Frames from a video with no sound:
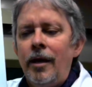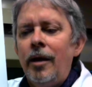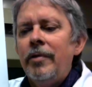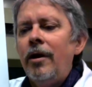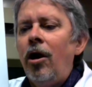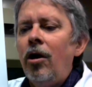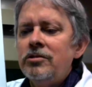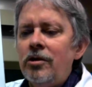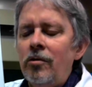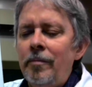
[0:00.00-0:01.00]
but
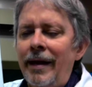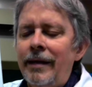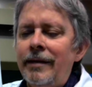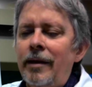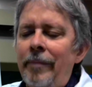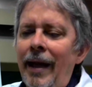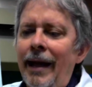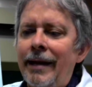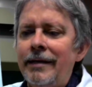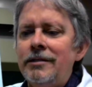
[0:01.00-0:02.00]
also making a
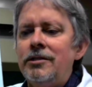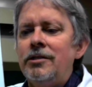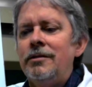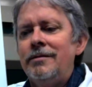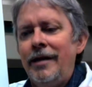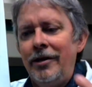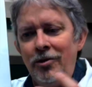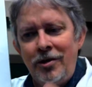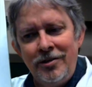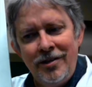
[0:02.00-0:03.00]
package that you
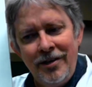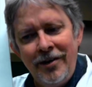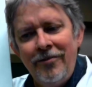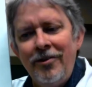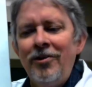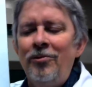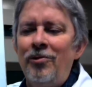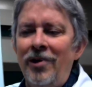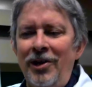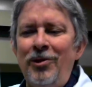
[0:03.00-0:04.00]
can deliver
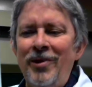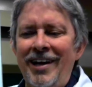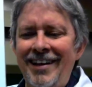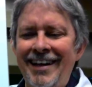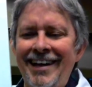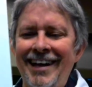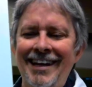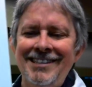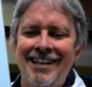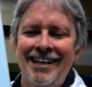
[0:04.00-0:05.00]
really quickly and
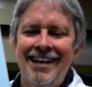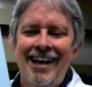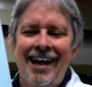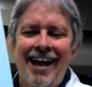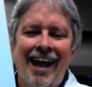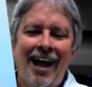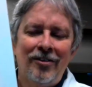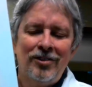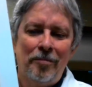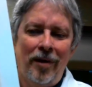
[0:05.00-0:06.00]
easily
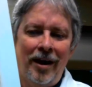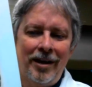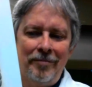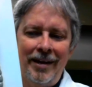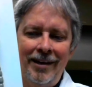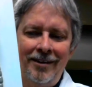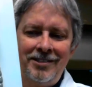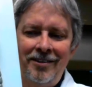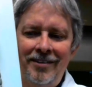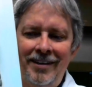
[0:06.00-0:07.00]
out the bottom here.
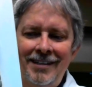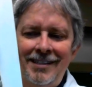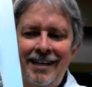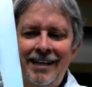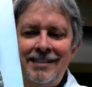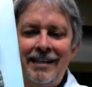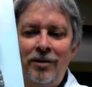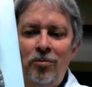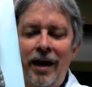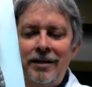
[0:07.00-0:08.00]
So this is the
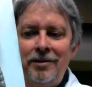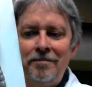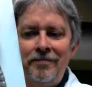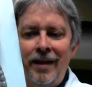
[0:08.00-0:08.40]
rectum.